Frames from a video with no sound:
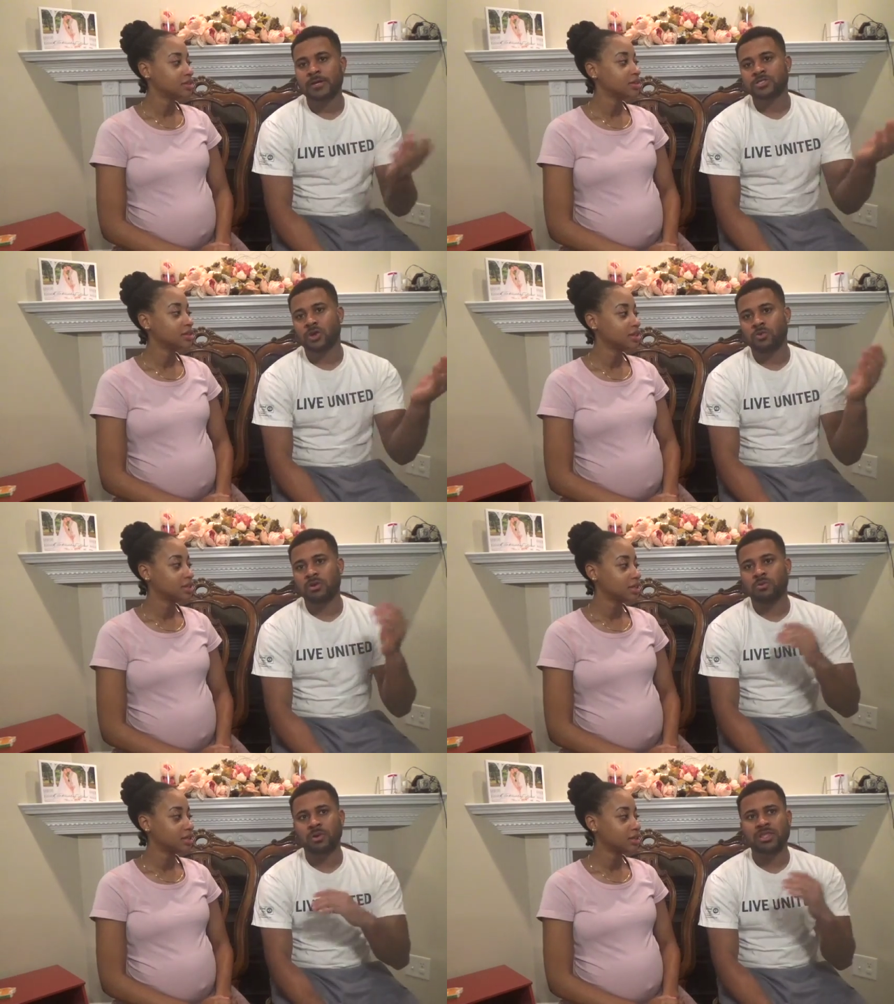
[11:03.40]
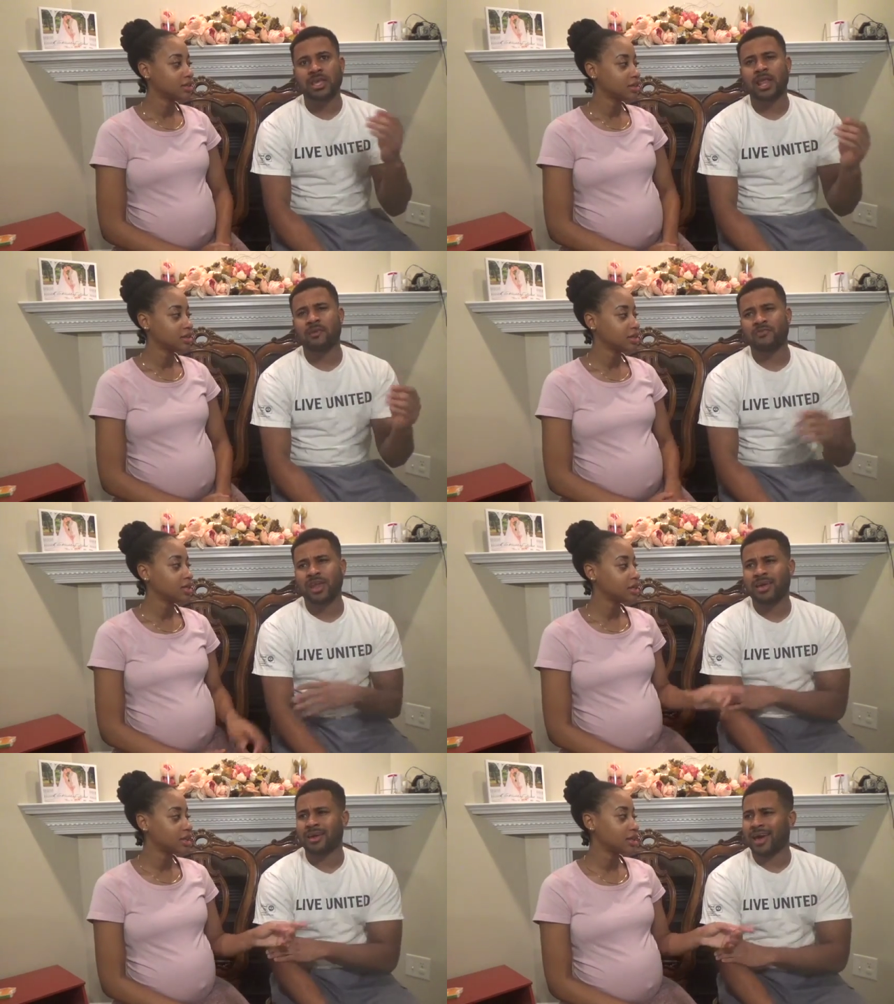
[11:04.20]
Speaker 1: so we, we did that for
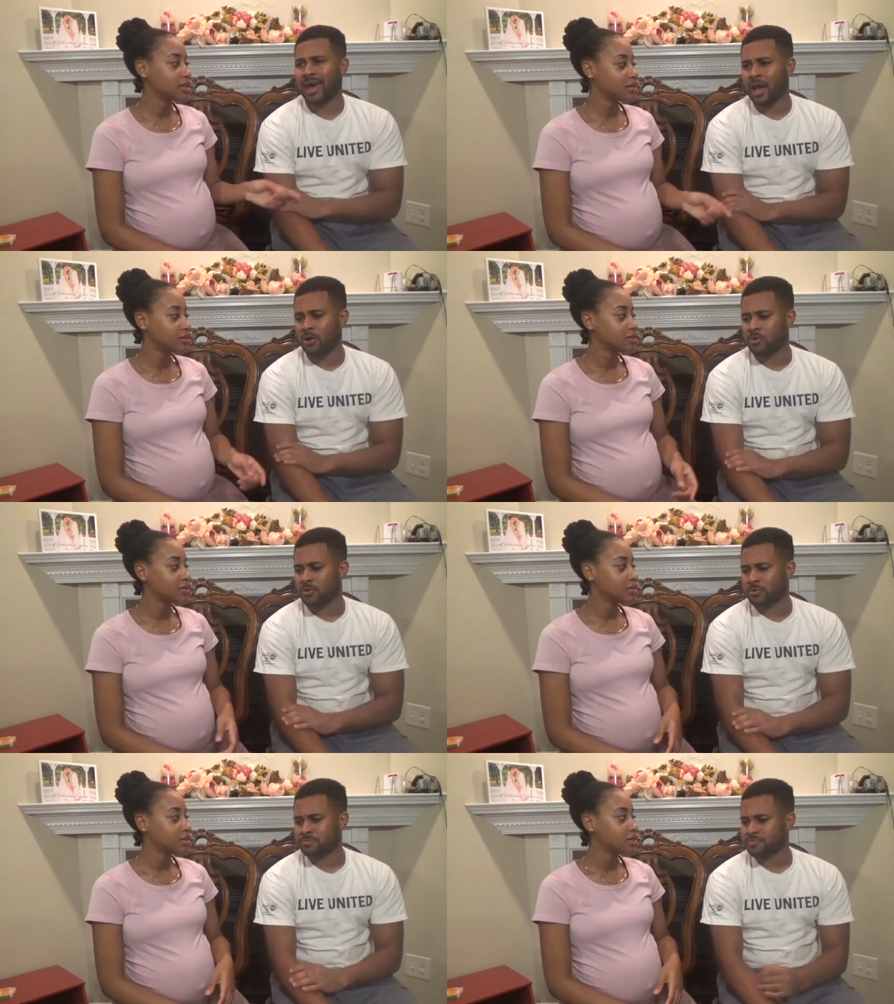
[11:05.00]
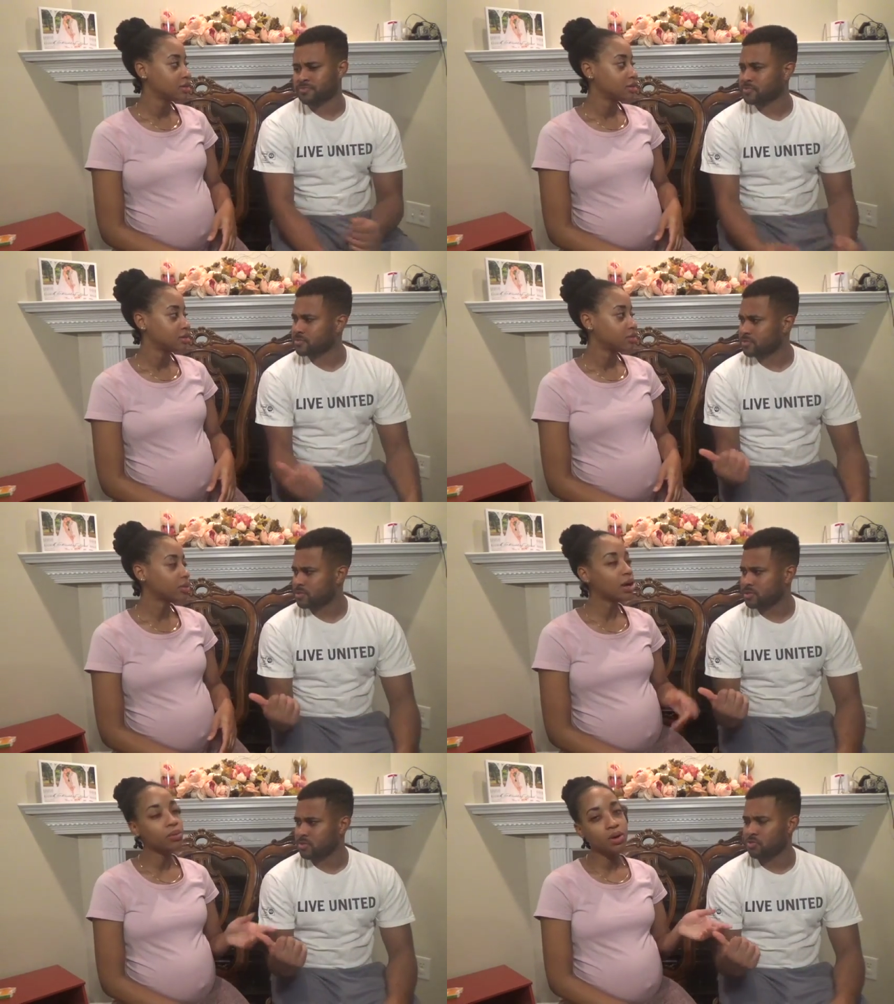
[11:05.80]
like an hour
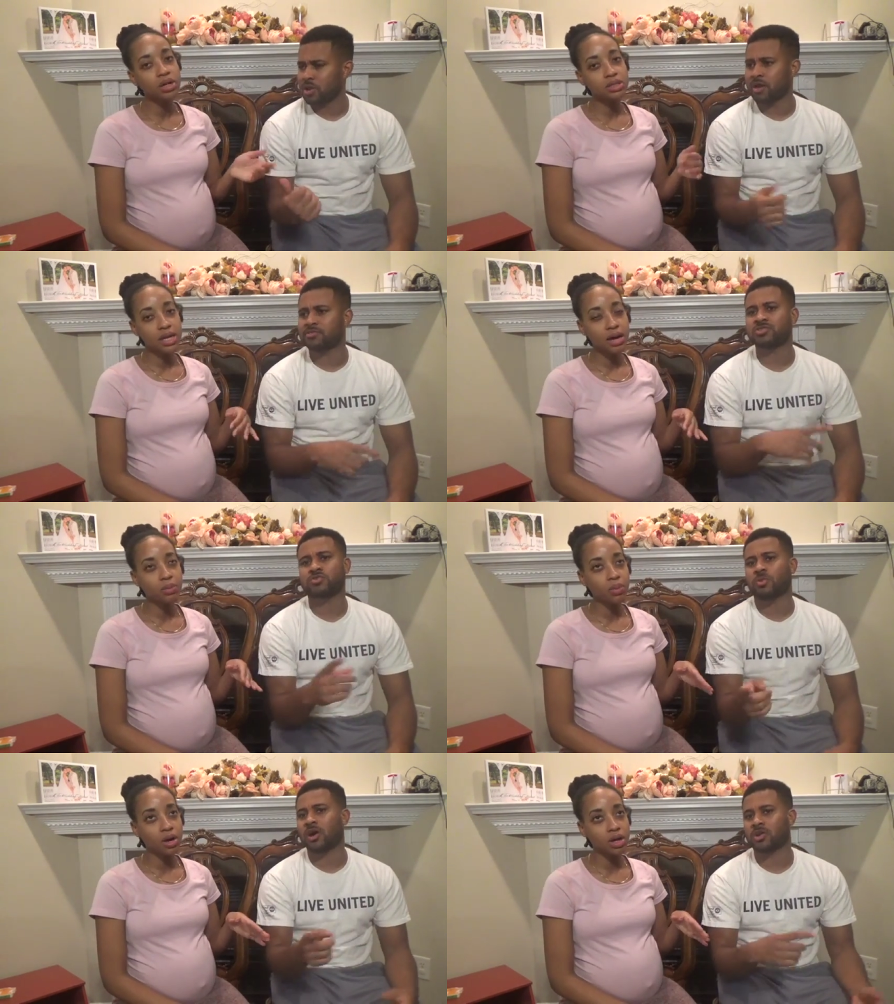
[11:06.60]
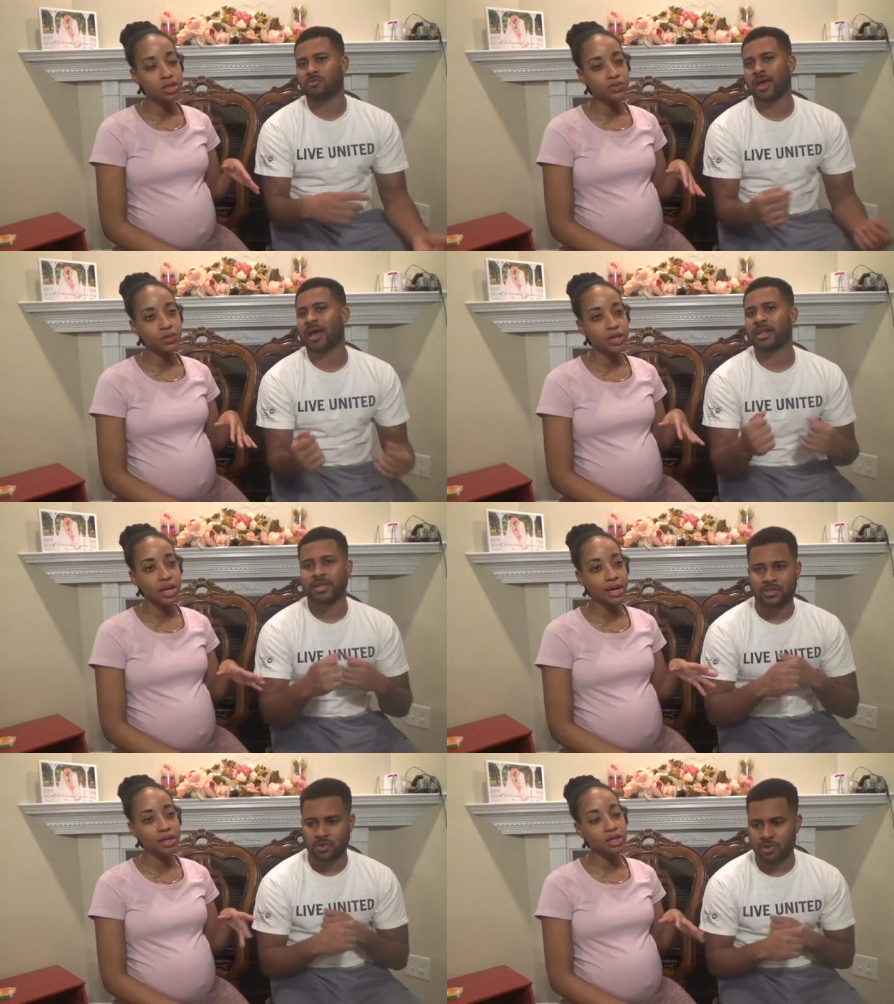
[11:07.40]
Speaker 2: while well, whatever, I walked around for
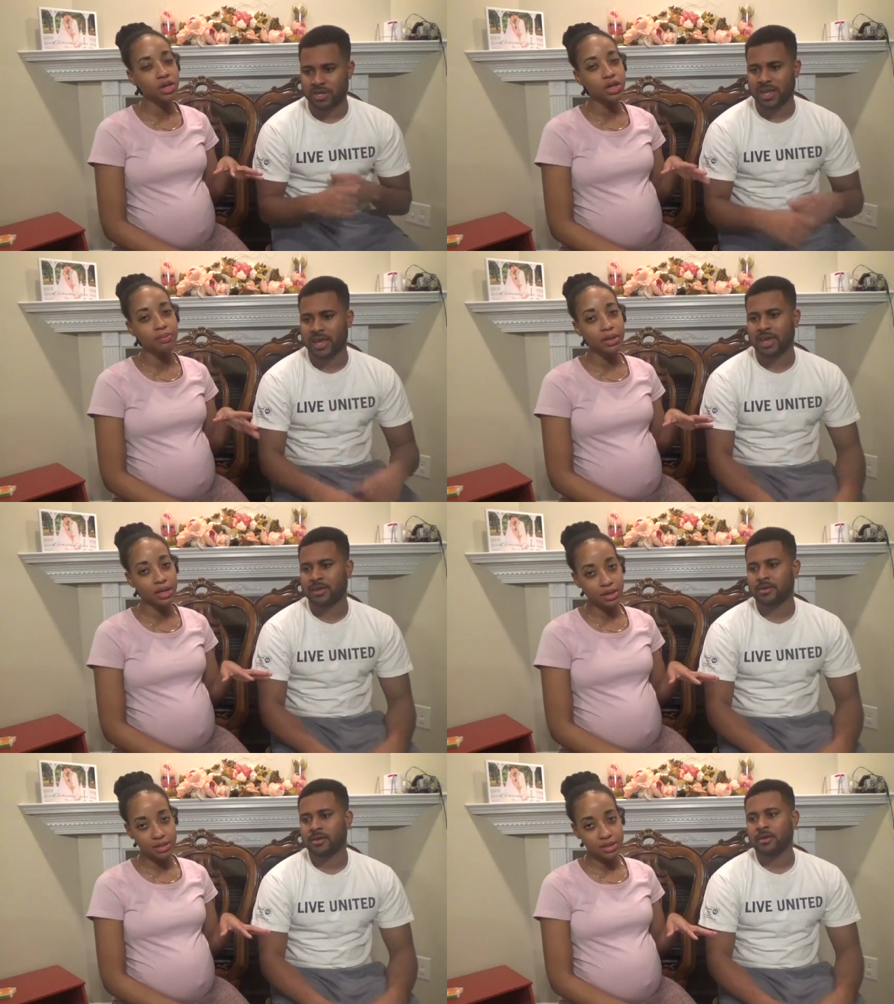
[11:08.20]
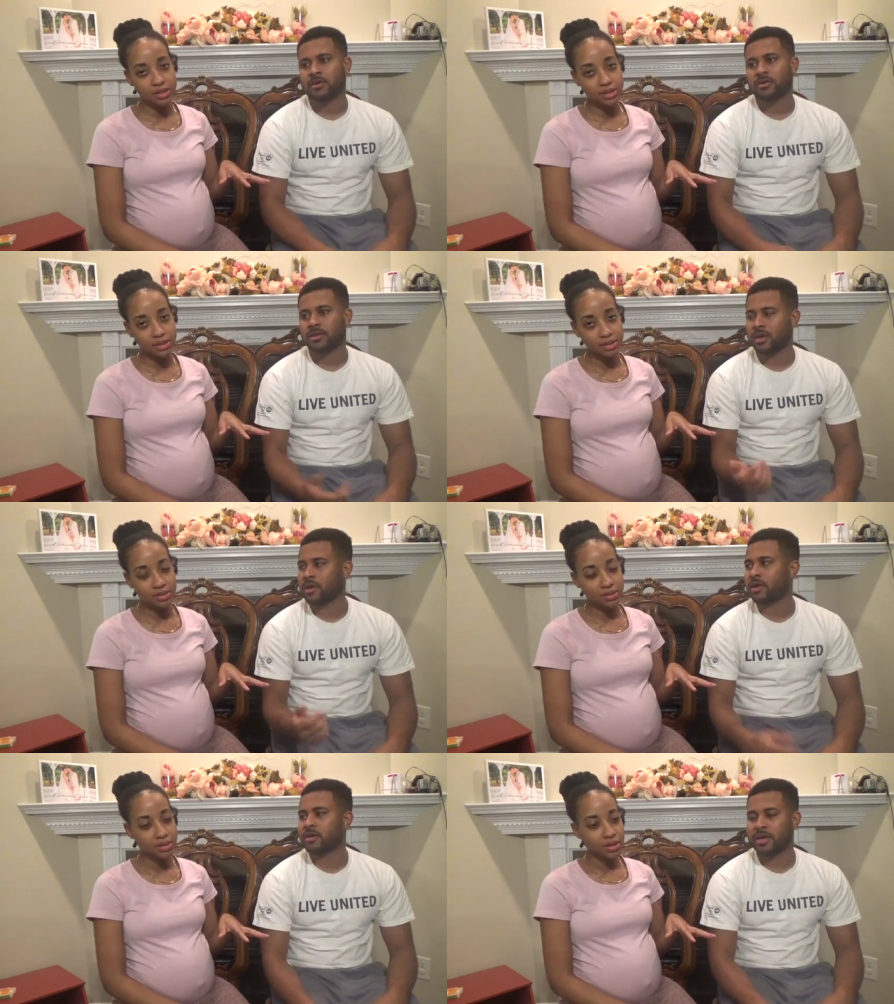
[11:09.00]
like 30 that. minutes
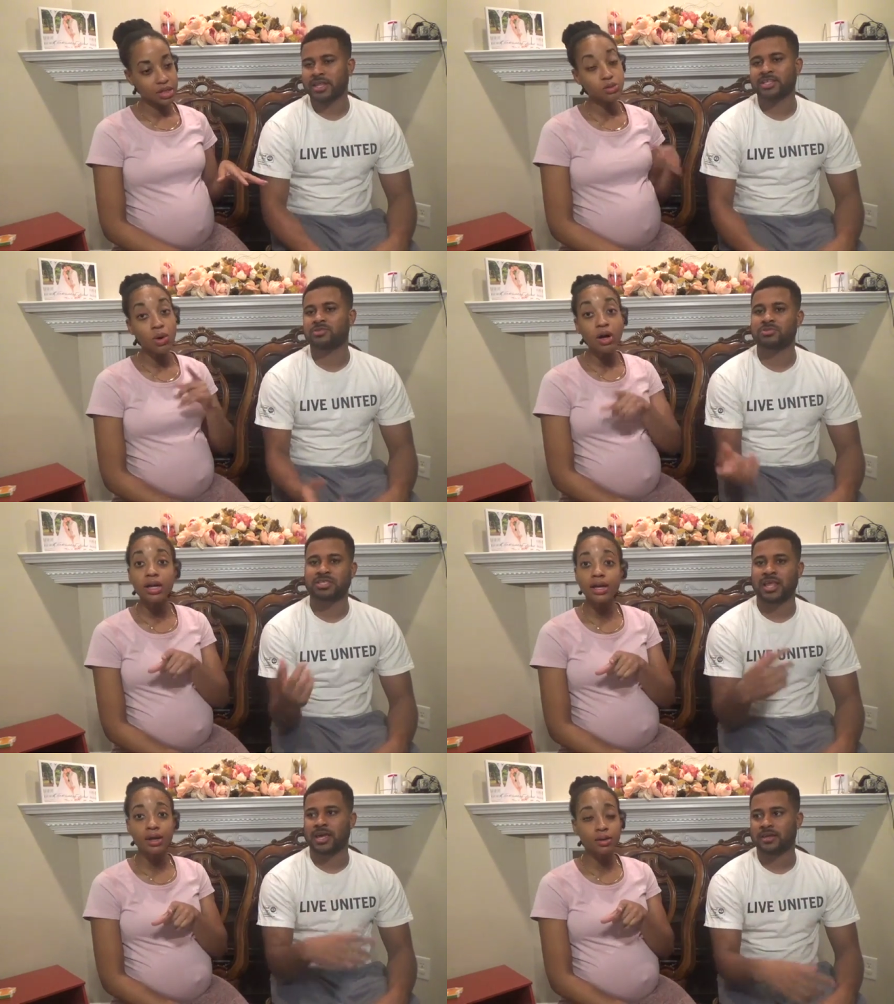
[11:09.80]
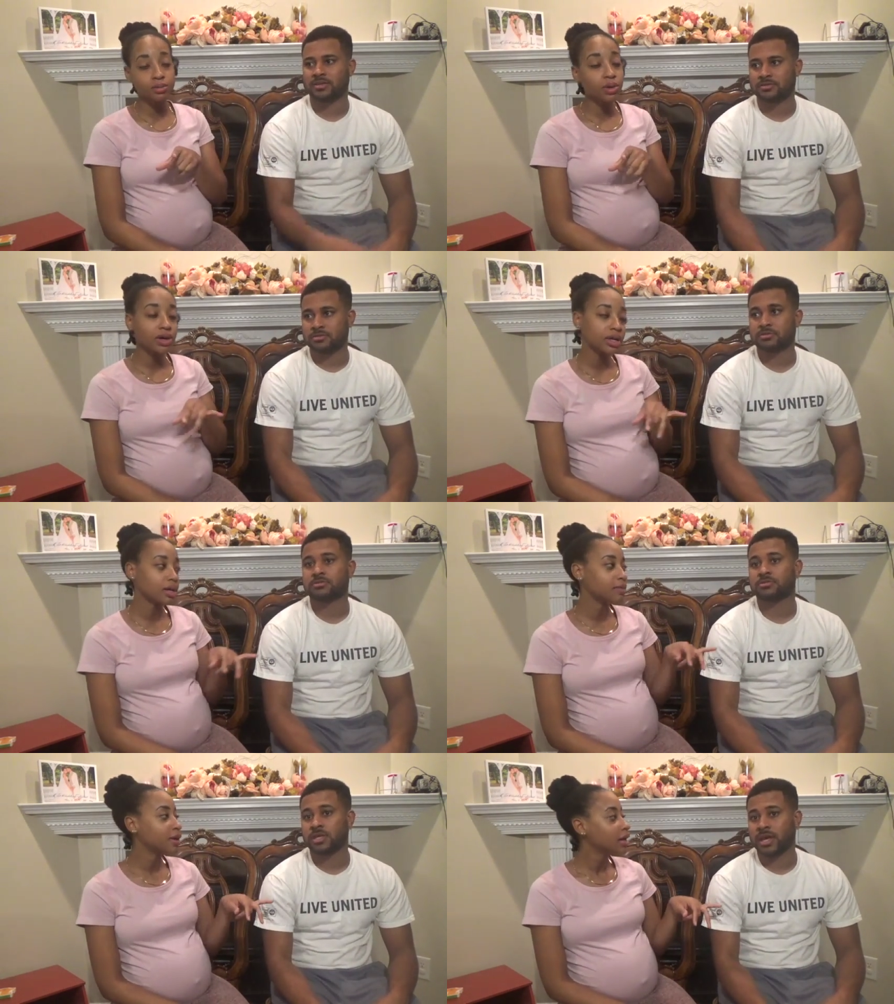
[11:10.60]
Speaker 1: yeah and then walking like, help
Speaker 2: walking
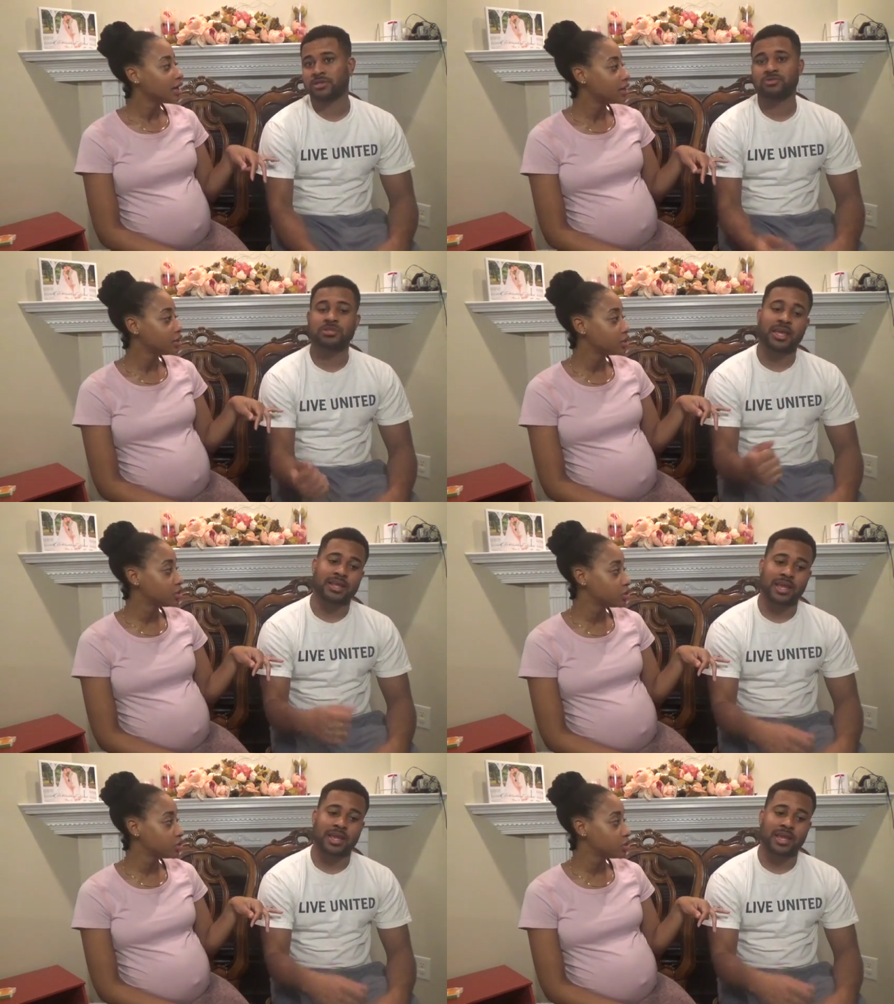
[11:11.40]
help yeah and then like you